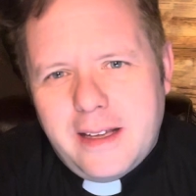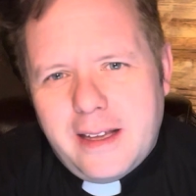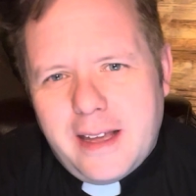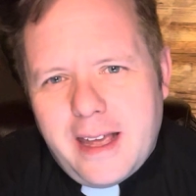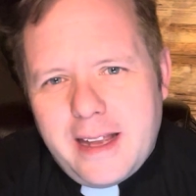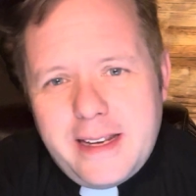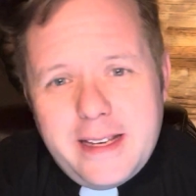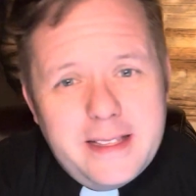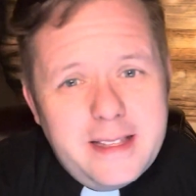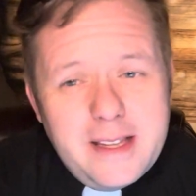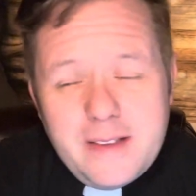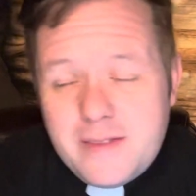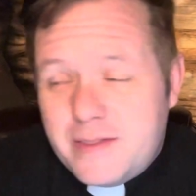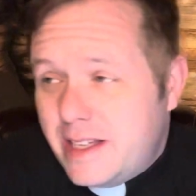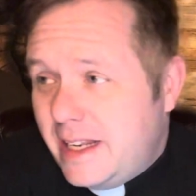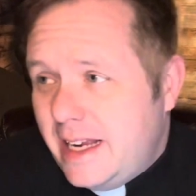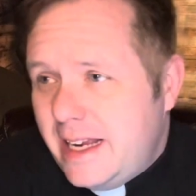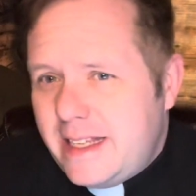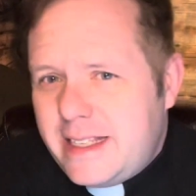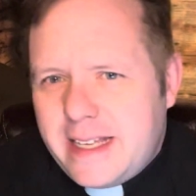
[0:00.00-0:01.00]
and he lives
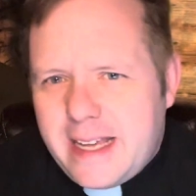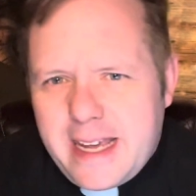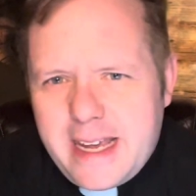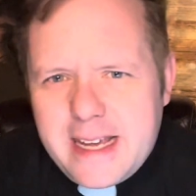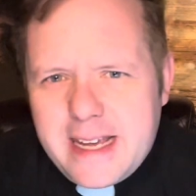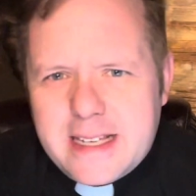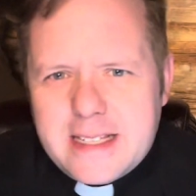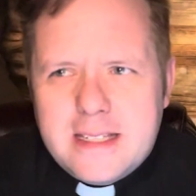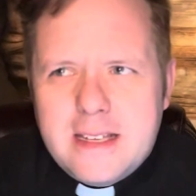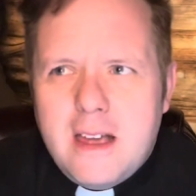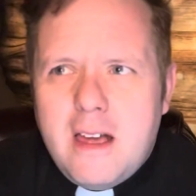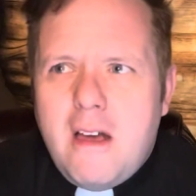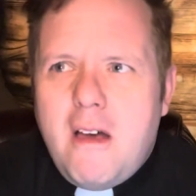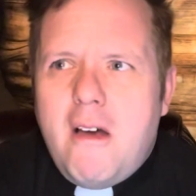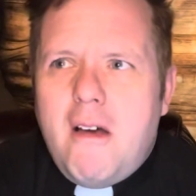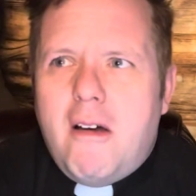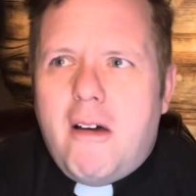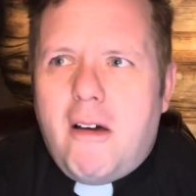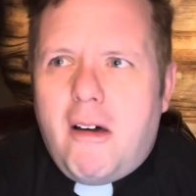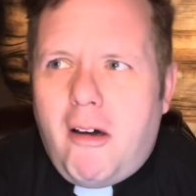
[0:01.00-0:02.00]
and he takes
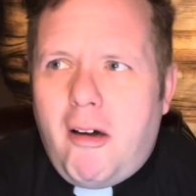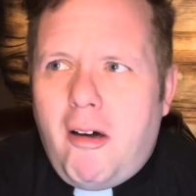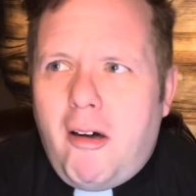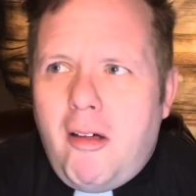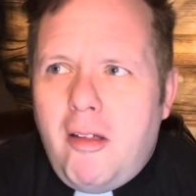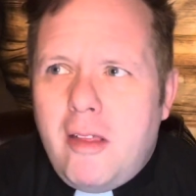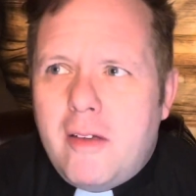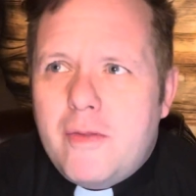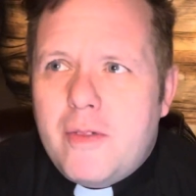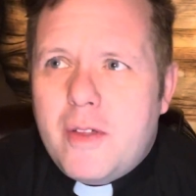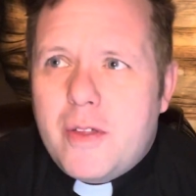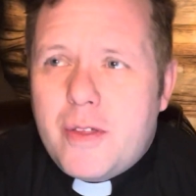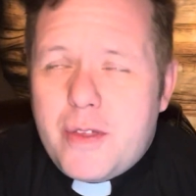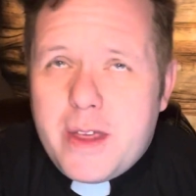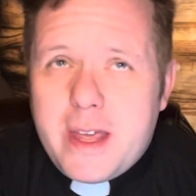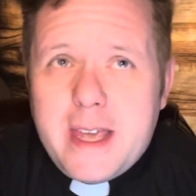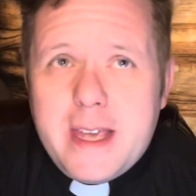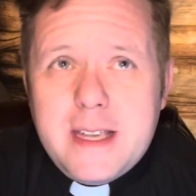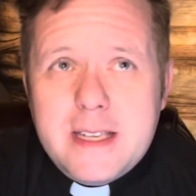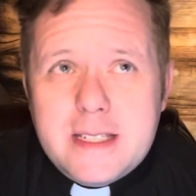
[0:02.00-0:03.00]
all of the
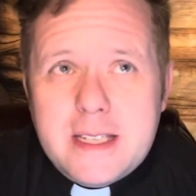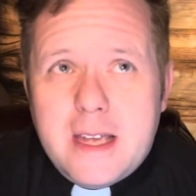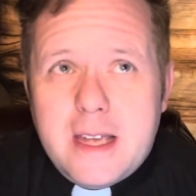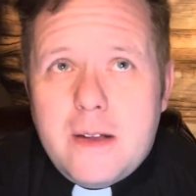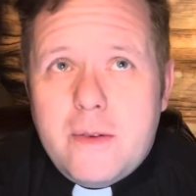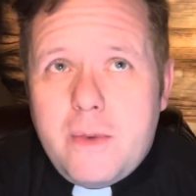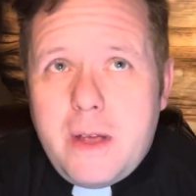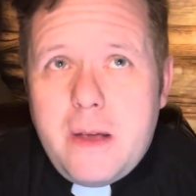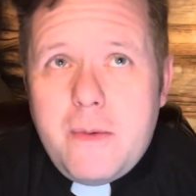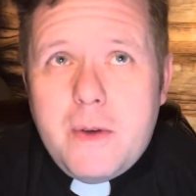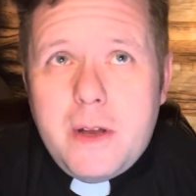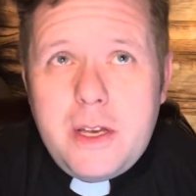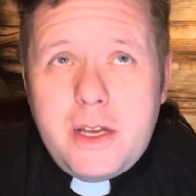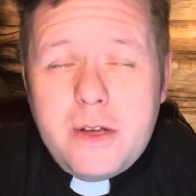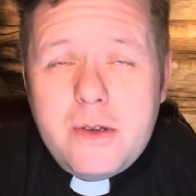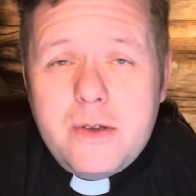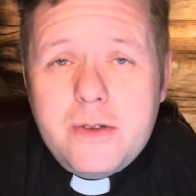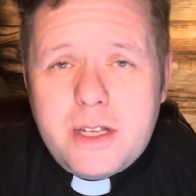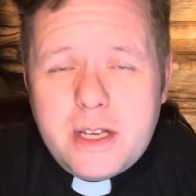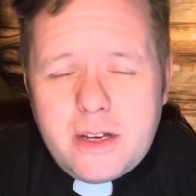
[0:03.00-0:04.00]
things that we would
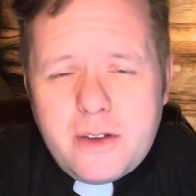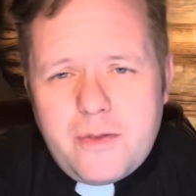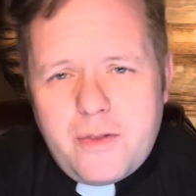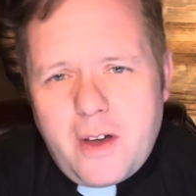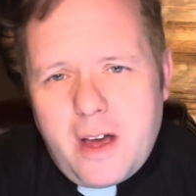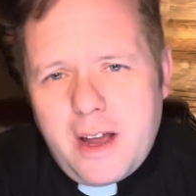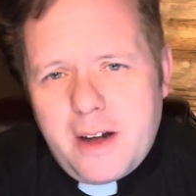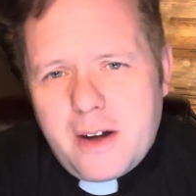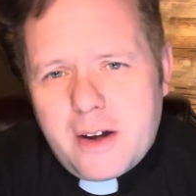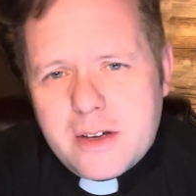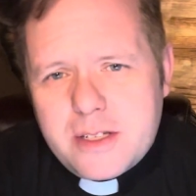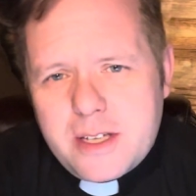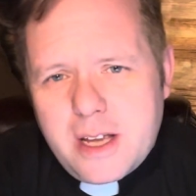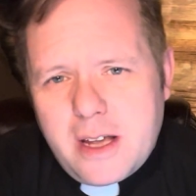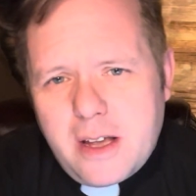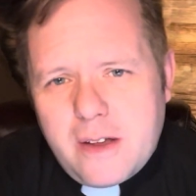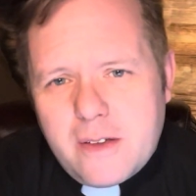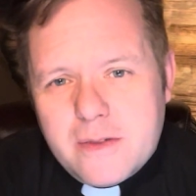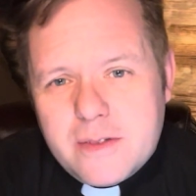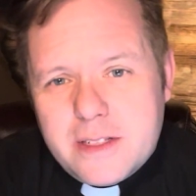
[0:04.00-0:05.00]
use to define
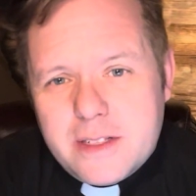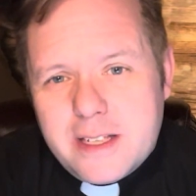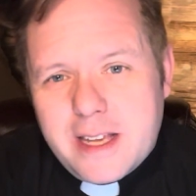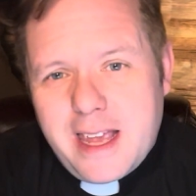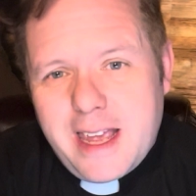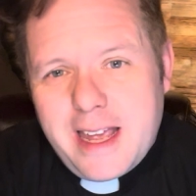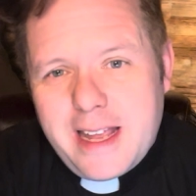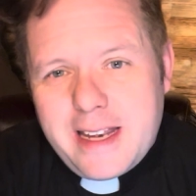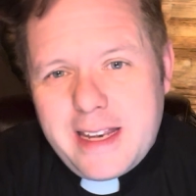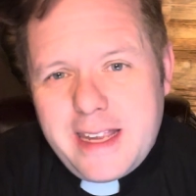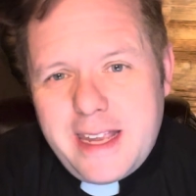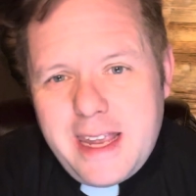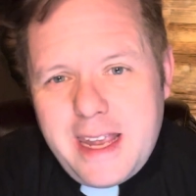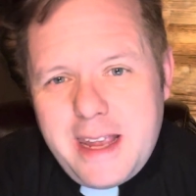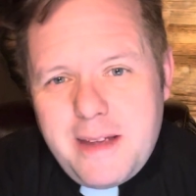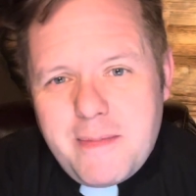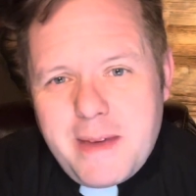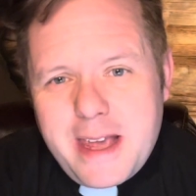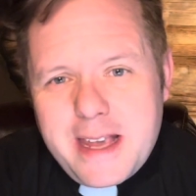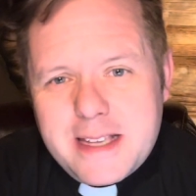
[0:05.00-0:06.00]
ourselves, and
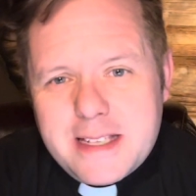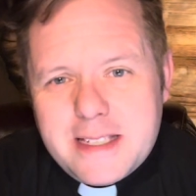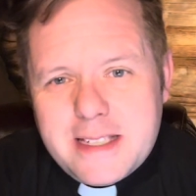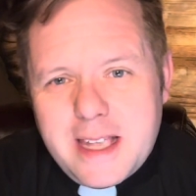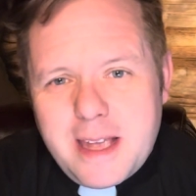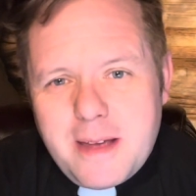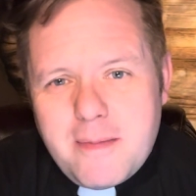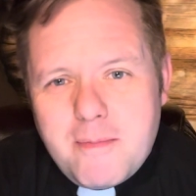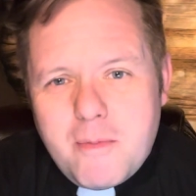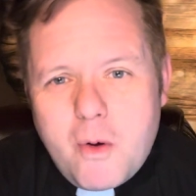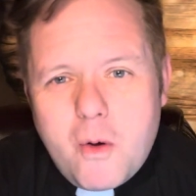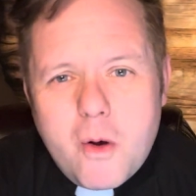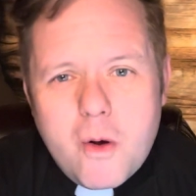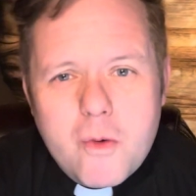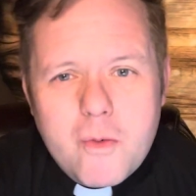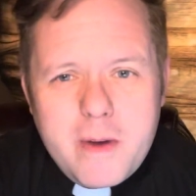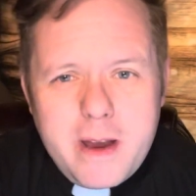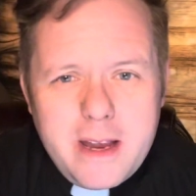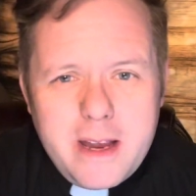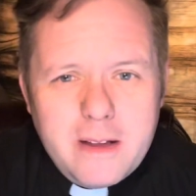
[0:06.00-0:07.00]
He makes them more
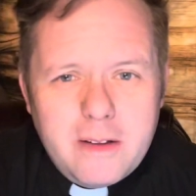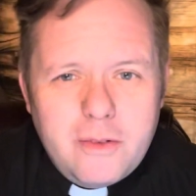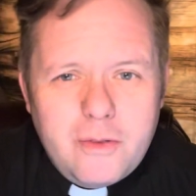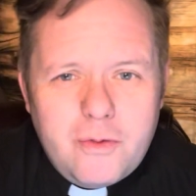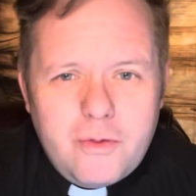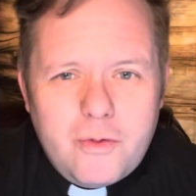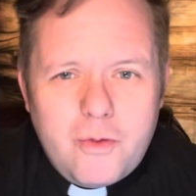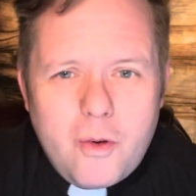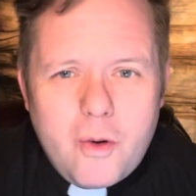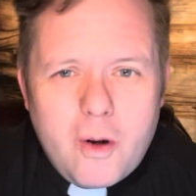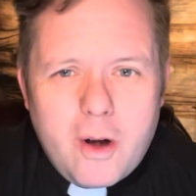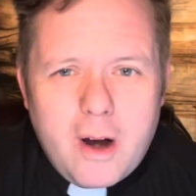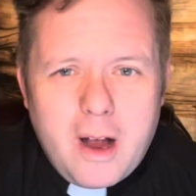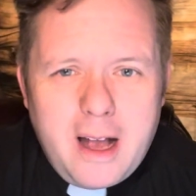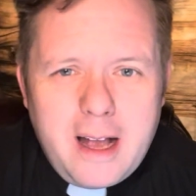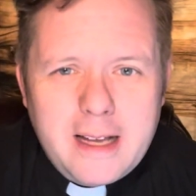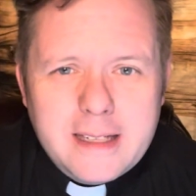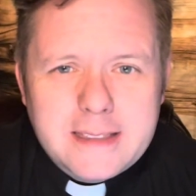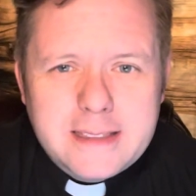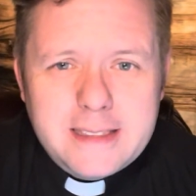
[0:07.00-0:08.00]
real for
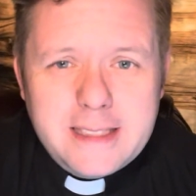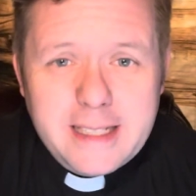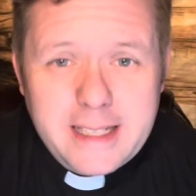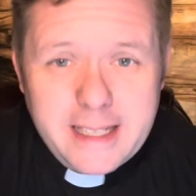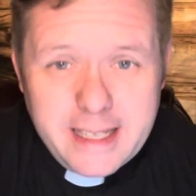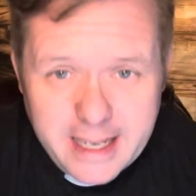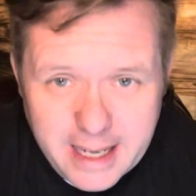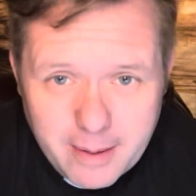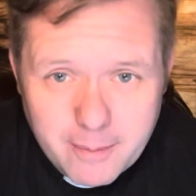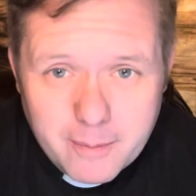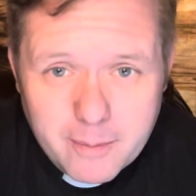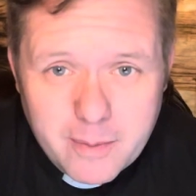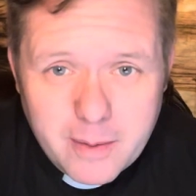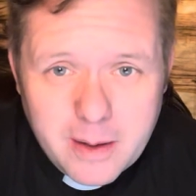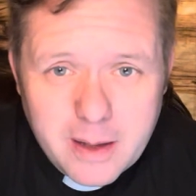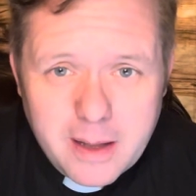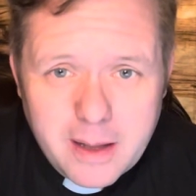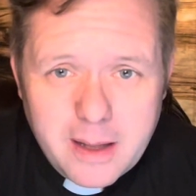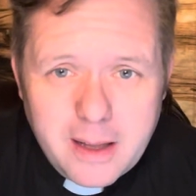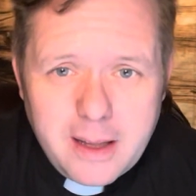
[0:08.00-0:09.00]
us in Him
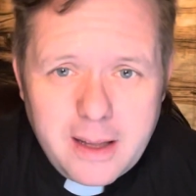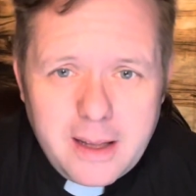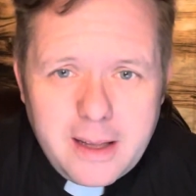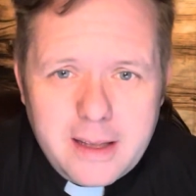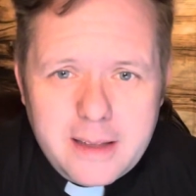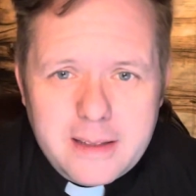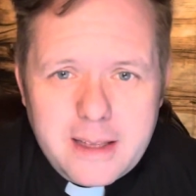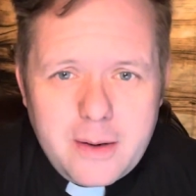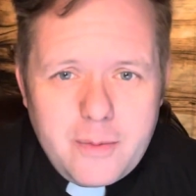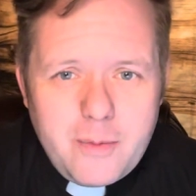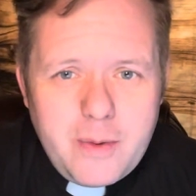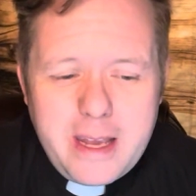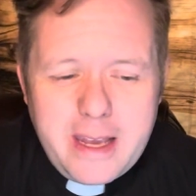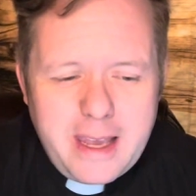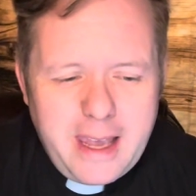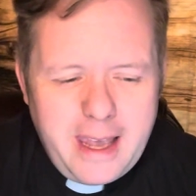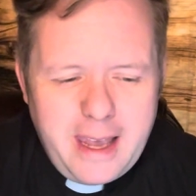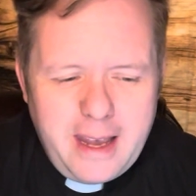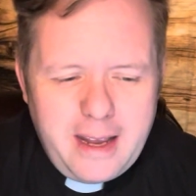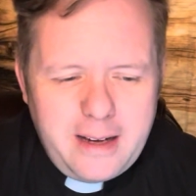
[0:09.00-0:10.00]
than we
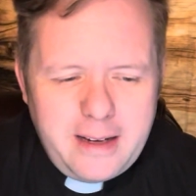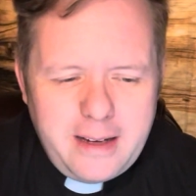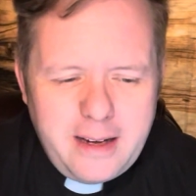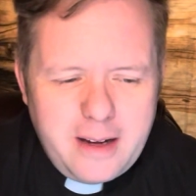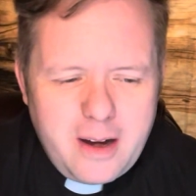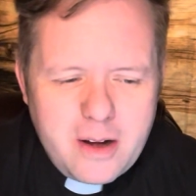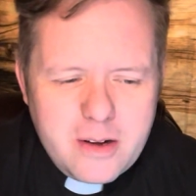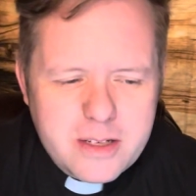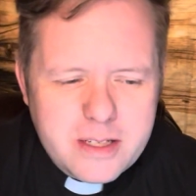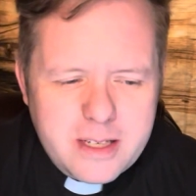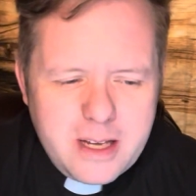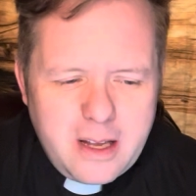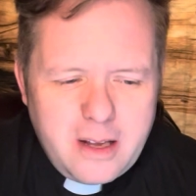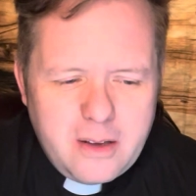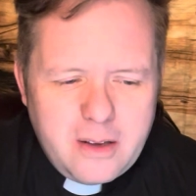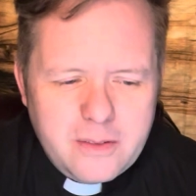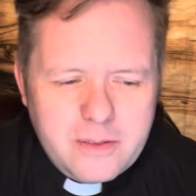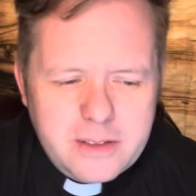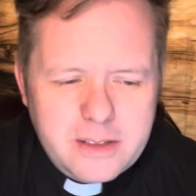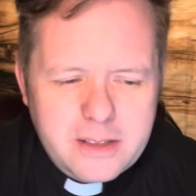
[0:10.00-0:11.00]
can in
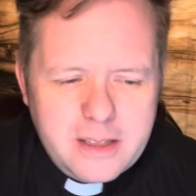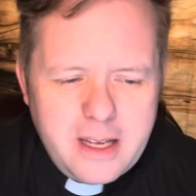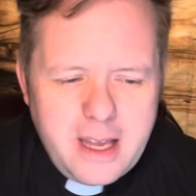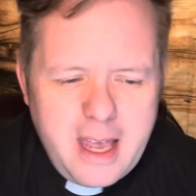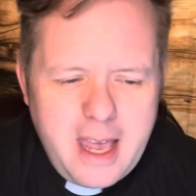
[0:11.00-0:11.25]
ourselves.